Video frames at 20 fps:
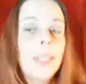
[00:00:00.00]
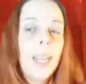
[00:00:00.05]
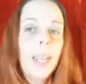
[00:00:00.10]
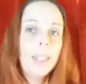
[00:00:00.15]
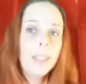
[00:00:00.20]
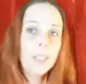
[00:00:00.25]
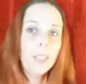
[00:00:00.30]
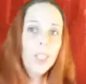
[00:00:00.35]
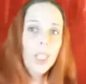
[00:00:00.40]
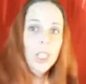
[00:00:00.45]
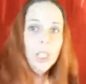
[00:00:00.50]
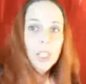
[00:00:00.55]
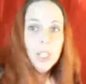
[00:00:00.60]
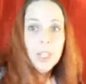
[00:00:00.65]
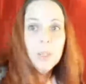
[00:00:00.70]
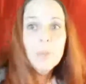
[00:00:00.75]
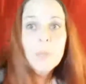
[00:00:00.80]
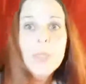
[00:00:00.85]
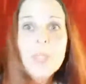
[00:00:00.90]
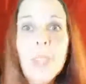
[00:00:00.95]
kind of
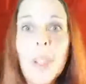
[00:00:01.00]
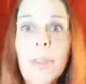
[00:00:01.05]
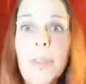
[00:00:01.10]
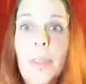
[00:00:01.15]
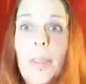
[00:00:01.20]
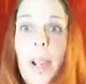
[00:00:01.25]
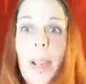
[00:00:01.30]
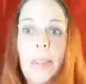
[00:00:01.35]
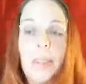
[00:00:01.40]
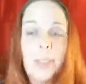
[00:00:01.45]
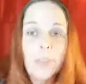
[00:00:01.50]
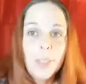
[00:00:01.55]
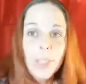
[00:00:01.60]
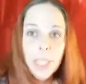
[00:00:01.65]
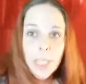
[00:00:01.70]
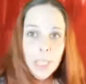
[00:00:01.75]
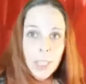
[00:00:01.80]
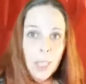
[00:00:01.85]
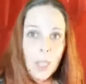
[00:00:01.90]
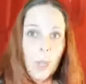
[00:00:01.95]
changed some stuff around if you
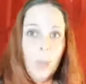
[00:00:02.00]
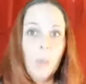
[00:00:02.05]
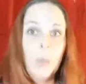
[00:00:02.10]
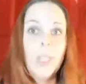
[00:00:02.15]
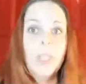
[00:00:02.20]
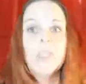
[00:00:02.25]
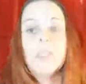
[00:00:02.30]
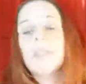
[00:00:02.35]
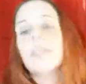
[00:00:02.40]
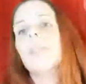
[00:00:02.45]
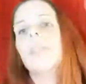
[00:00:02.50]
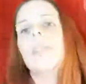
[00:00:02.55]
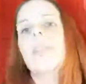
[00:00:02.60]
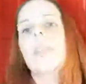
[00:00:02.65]
didn't notice.